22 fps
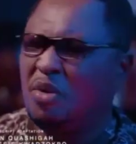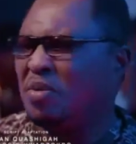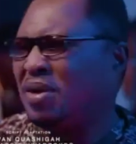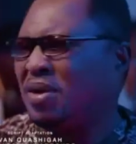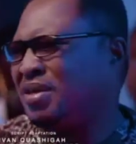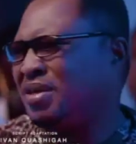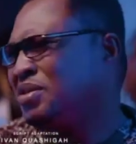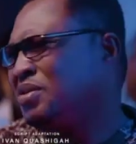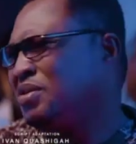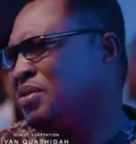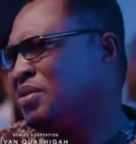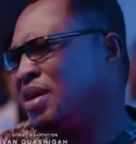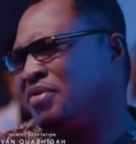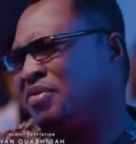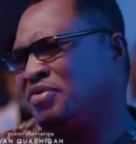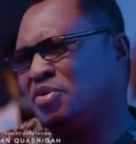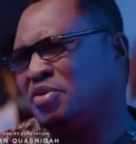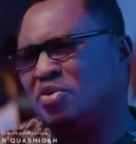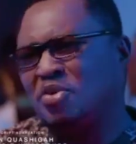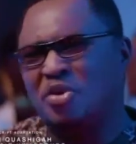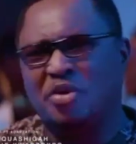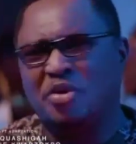Oh, you don't
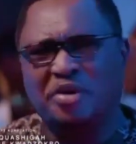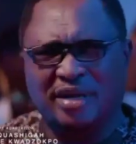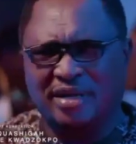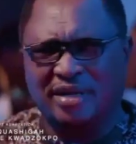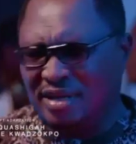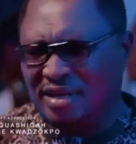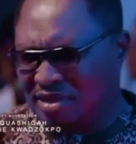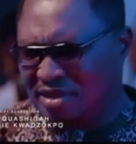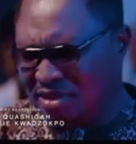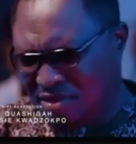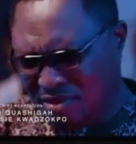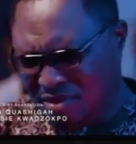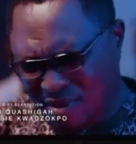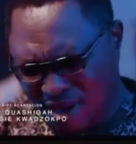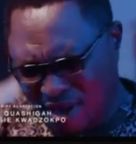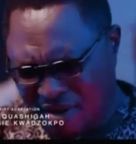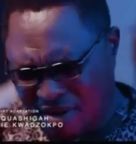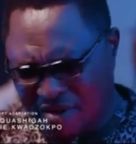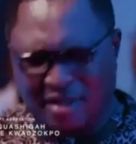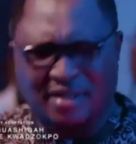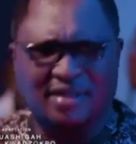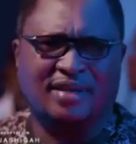have to worry. There's no
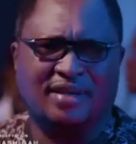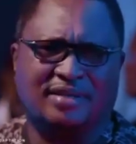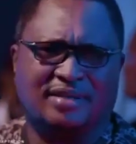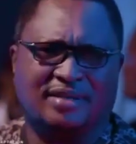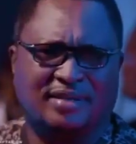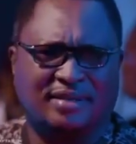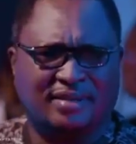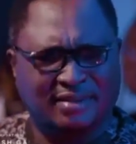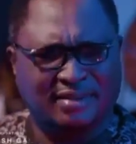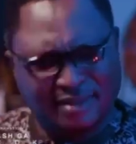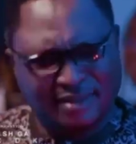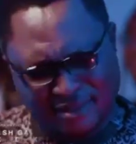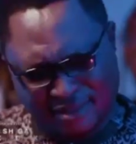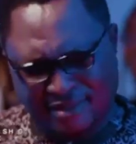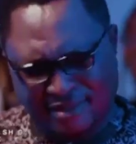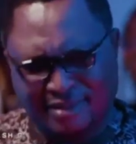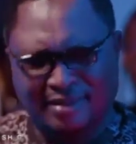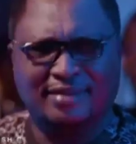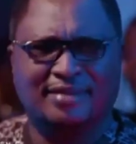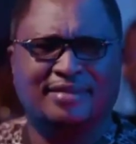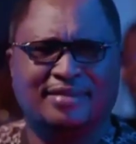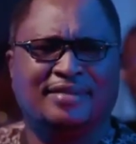hurry in this.
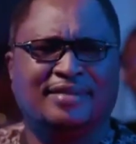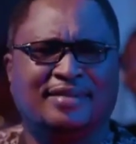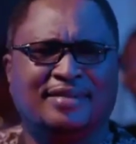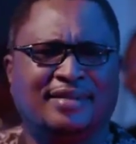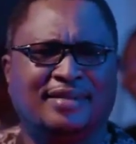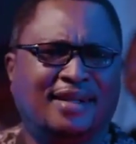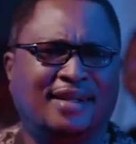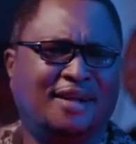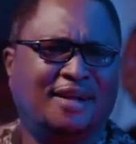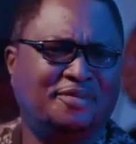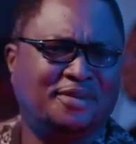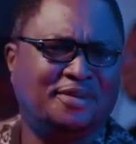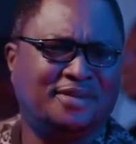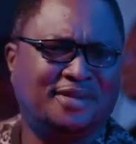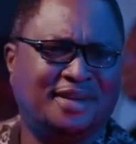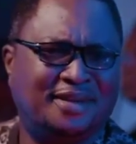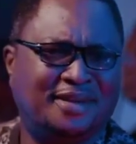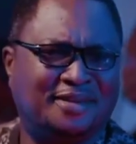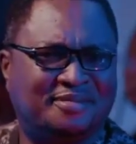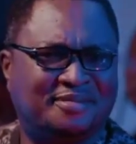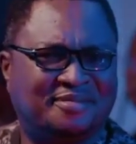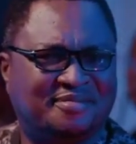Have your
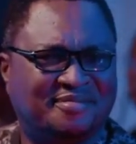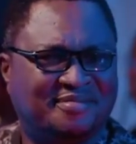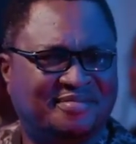time.